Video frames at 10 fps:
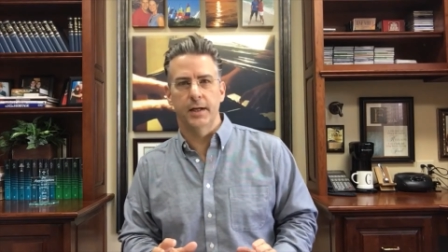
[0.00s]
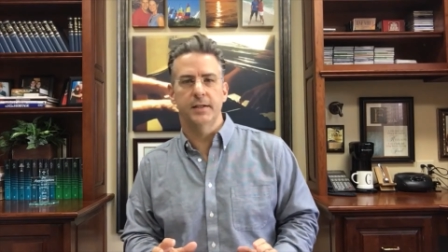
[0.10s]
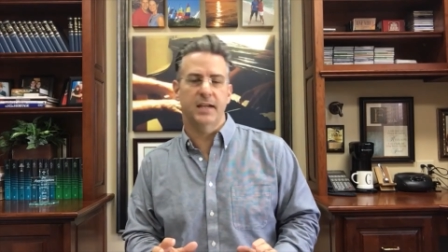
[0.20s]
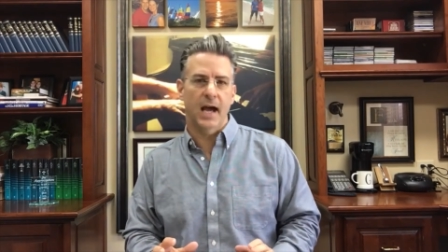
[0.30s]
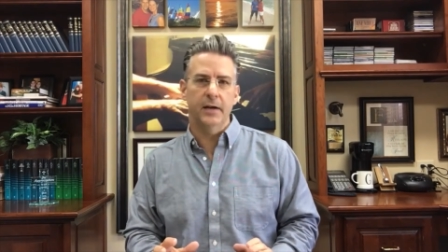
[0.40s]

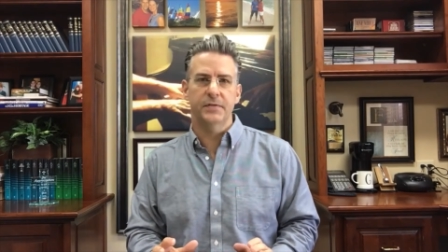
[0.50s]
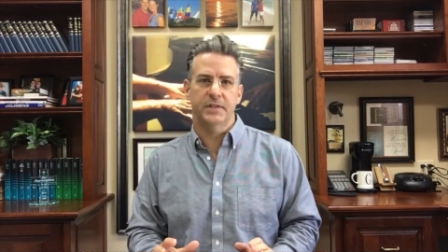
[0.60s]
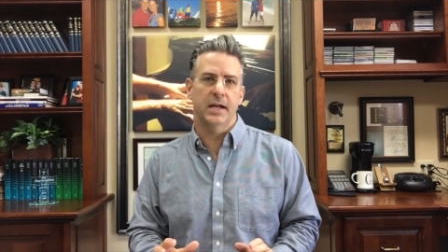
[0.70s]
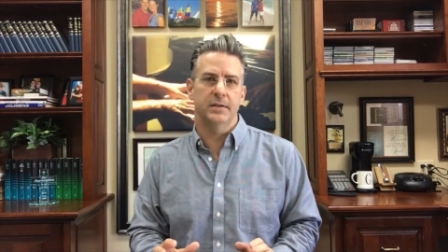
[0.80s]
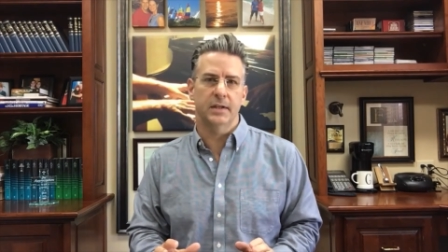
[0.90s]
It kind of
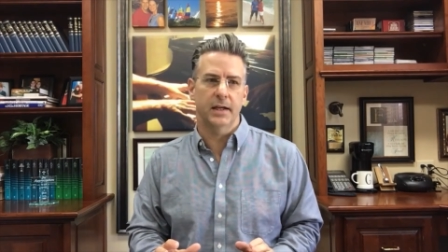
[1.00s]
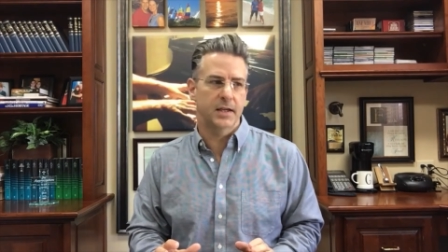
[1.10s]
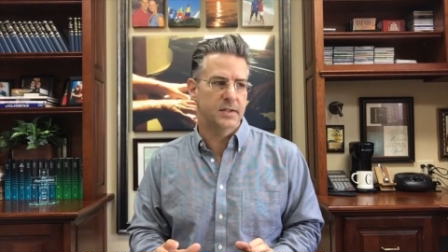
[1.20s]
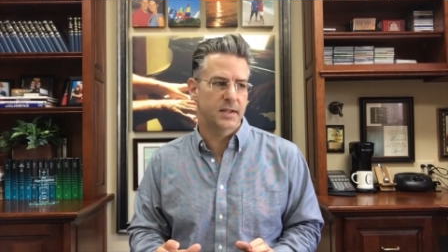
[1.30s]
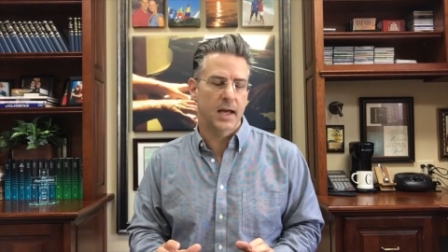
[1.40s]
sounds like
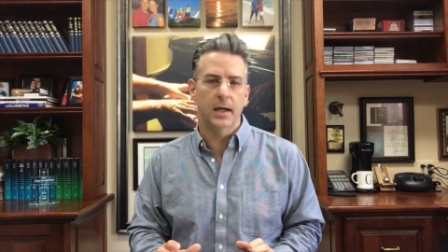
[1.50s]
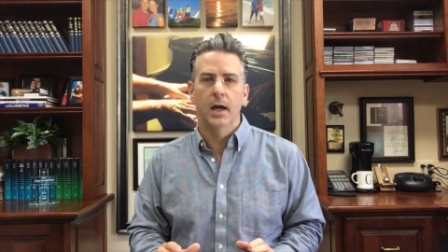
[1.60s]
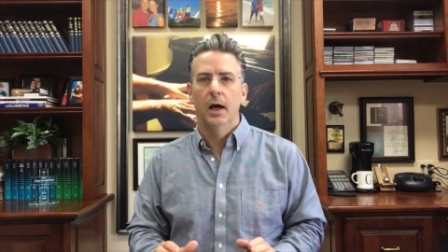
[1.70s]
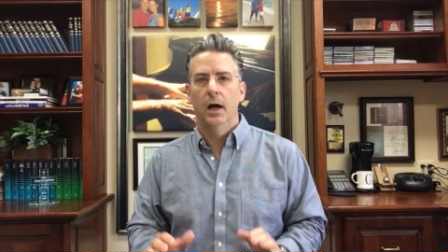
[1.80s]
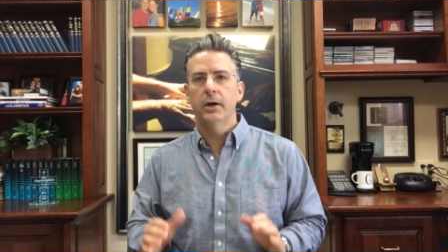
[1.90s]
he's saying,
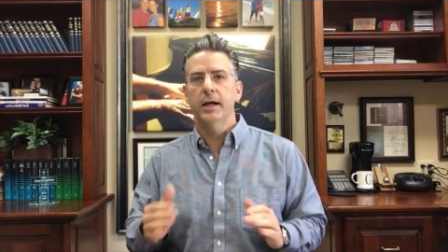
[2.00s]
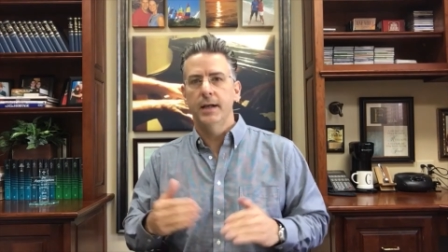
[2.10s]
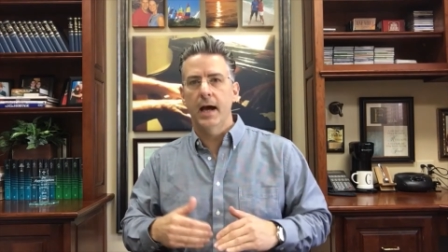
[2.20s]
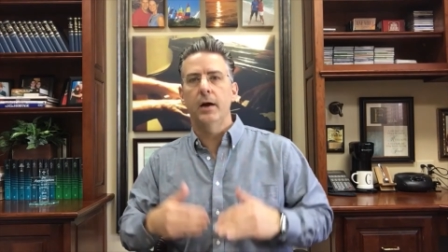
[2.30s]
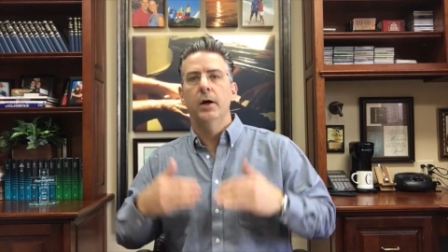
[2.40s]
okay,
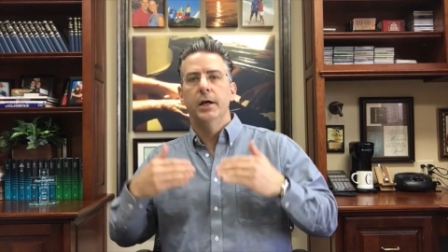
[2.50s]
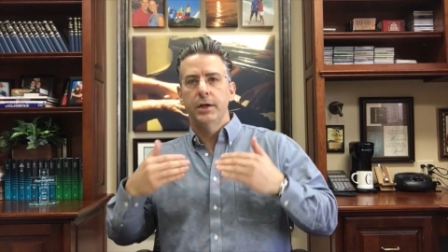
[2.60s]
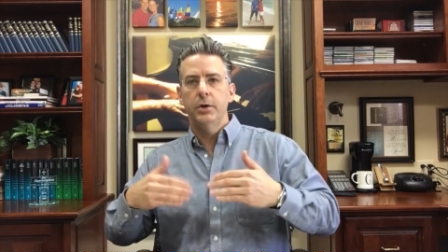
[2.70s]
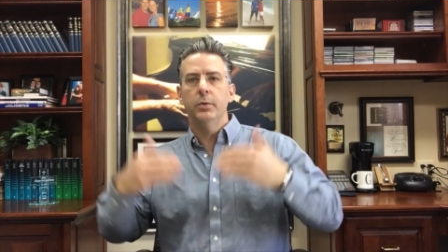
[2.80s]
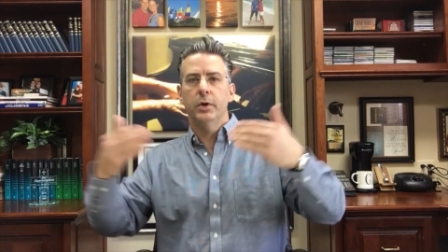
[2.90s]
now
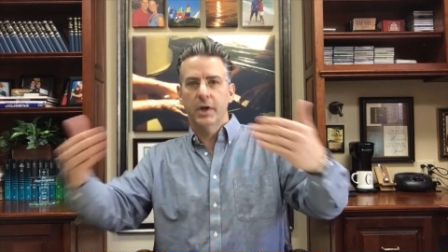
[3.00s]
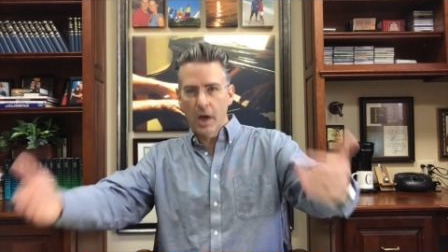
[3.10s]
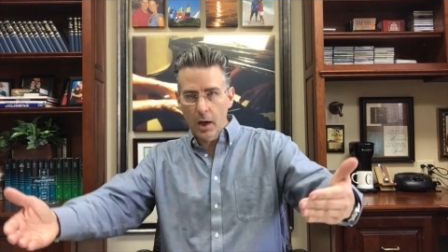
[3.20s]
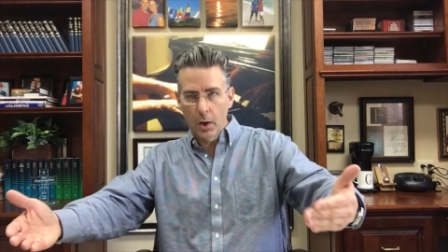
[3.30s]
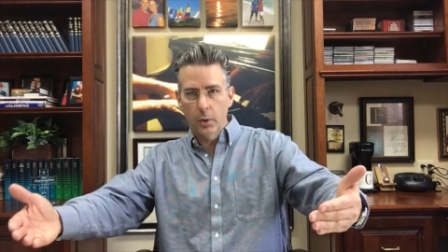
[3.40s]
you
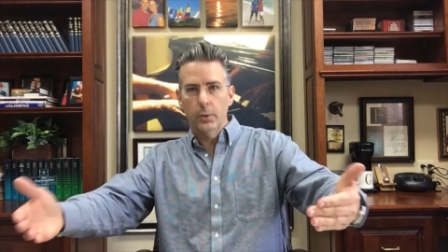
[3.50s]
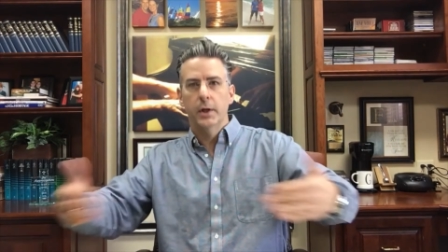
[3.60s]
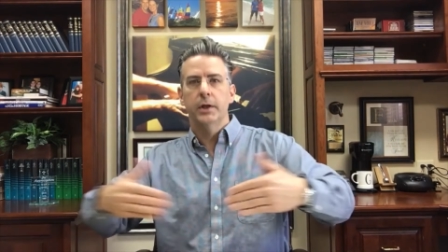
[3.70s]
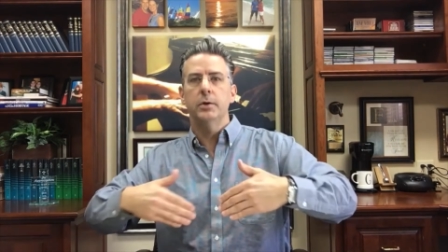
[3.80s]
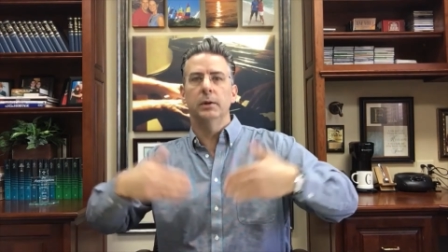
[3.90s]
go,
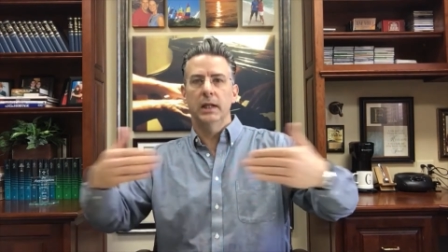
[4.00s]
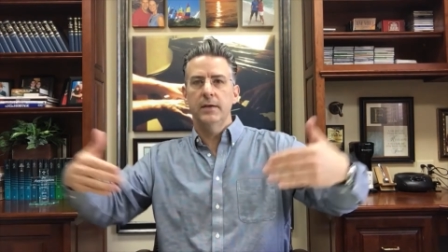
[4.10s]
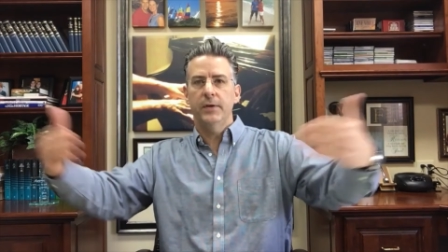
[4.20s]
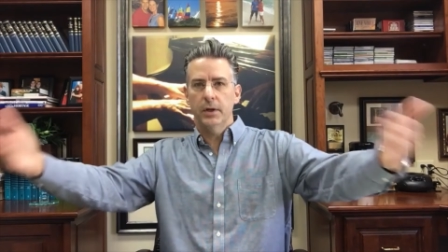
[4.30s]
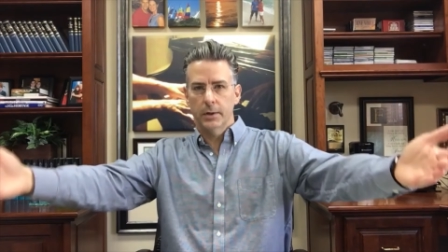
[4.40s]
you
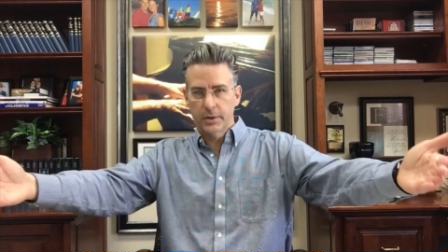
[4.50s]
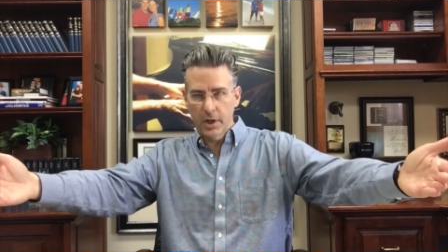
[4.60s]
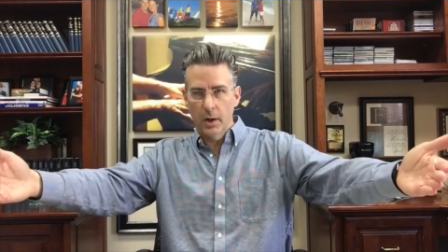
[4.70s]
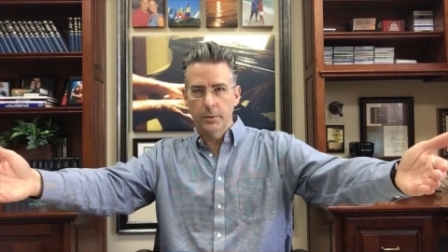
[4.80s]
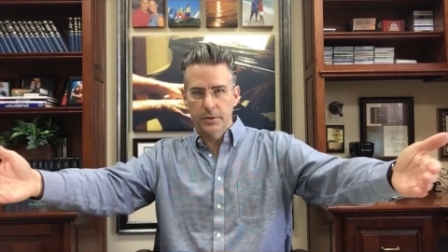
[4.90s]
leave here and
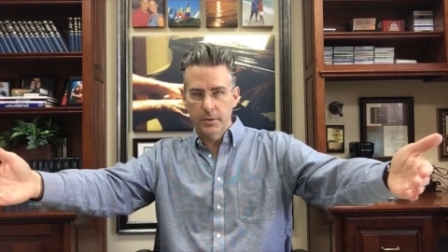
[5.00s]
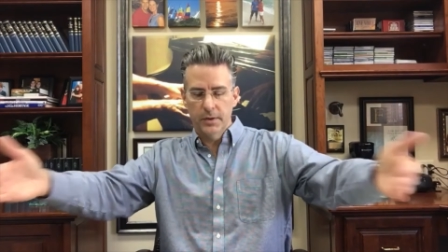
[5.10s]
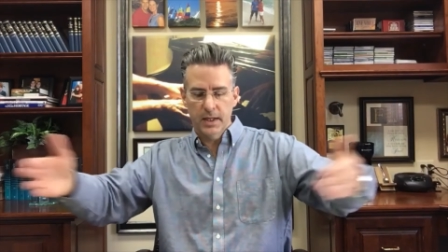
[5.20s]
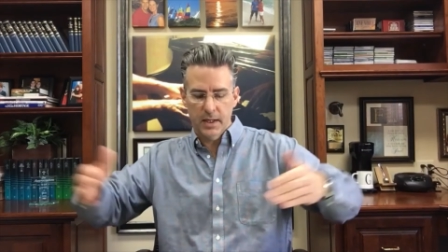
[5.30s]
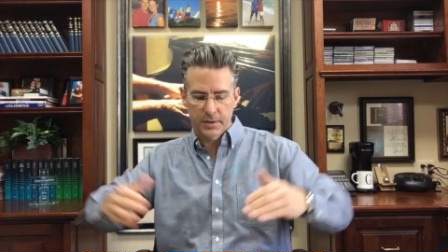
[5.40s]
go do
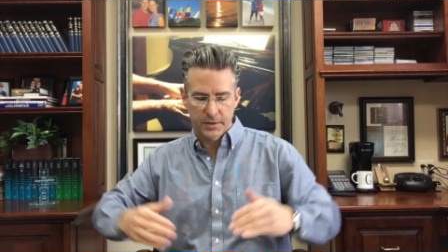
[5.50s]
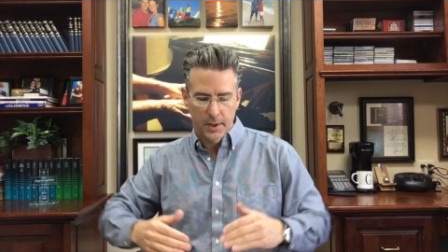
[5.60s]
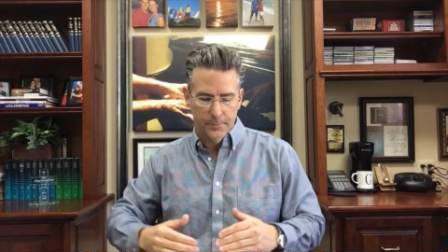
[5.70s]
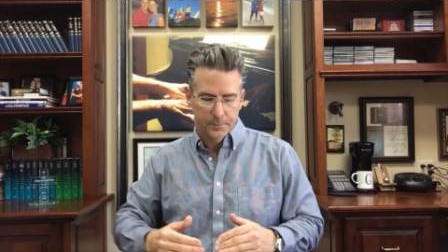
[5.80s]
this.